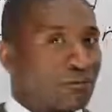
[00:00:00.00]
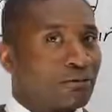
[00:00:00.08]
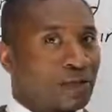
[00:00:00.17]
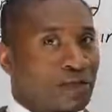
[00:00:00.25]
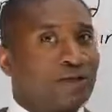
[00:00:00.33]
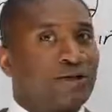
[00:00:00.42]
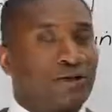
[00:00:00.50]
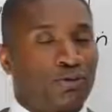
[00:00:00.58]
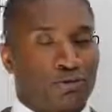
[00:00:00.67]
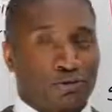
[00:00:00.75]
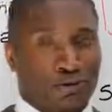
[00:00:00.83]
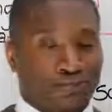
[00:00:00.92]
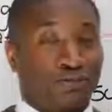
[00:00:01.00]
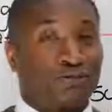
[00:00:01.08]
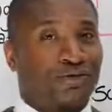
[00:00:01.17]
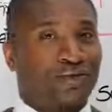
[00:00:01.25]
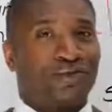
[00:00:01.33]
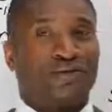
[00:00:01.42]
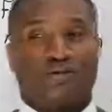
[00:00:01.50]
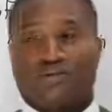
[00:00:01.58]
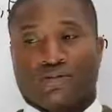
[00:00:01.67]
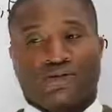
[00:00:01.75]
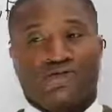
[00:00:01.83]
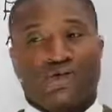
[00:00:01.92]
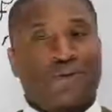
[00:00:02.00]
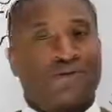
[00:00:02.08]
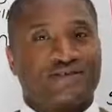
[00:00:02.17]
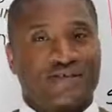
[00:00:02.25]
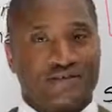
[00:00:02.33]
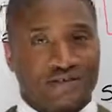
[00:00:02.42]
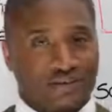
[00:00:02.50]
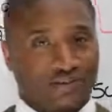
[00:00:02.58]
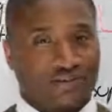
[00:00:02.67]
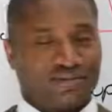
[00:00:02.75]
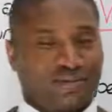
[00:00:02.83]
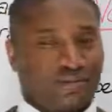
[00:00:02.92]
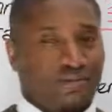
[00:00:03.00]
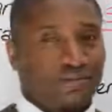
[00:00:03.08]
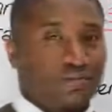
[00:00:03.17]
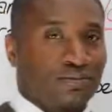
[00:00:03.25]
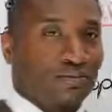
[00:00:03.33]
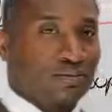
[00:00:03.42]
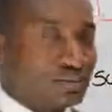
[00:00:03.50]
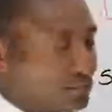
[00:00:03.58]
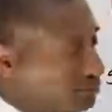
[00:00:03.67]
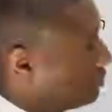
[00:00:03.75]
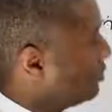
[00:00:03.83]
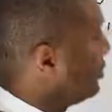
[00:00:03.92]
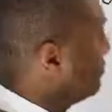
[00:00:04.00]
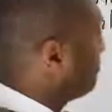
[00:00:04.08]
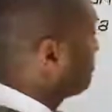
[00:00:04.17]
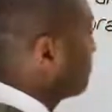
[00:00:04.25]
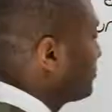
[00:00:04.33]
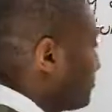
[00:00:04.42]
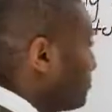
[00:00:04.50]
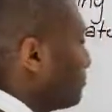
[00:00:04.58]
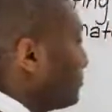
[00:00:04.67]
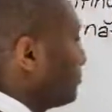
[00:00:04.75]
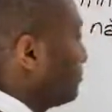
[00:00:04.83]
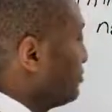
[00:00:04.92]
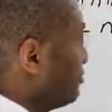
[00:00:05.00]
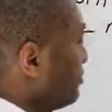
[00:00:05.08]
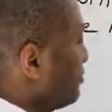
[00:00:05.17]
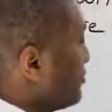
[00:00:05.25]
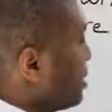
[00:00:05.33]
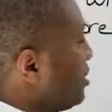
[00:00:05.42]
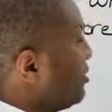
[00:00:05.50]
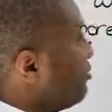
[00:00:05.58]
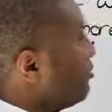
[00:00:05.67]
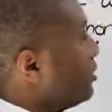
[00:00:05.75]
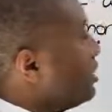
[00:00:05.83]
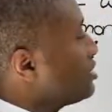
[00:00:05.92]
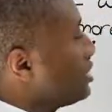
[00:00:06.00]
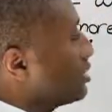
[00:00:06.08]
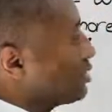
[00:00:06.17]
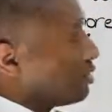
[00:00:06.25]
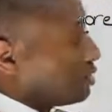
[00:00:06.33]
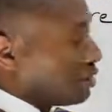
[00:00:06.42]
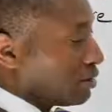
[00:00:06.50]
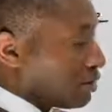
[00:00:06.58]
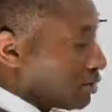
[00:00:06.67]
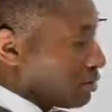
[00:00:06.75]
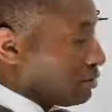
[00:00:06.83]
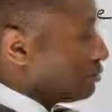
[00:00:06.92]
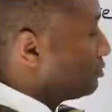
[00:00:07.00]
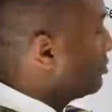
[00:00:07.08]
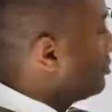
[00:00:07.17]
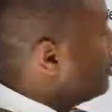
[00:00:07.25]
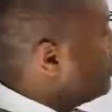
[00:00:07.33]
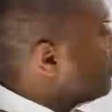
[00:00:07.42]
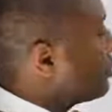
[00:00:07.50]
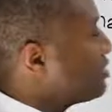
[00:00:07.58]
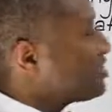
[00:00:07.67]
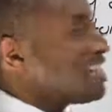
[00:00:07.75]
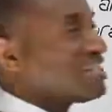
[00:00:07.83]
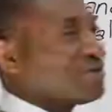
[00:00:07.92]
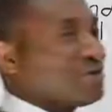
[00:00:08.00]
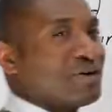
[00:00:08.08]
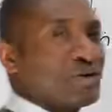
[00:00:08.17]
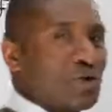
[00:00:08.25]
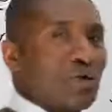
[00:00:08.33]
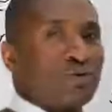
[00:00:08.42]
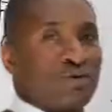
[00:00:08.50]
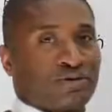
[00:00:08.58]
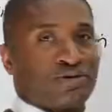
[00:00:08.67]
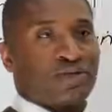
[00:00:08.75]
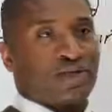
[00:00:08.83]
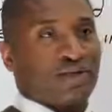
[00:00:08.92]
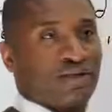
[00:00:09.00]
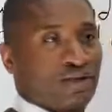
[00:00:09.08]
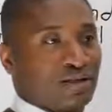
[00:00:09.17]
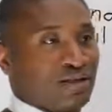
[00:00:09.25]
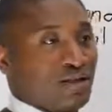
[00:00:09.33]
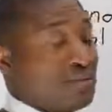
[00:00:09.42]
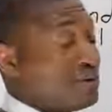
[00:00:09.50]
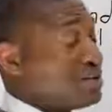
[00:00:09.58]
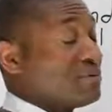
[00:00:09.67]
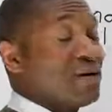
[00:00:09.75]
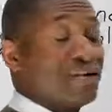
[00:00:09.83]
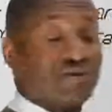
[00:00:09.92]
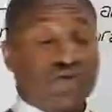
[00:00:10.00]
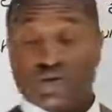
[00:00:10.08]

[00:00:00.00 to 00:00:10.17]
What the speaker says: thank you, really? Because no one says it. All right? Freezing. You can say it's very cold outside, but in minus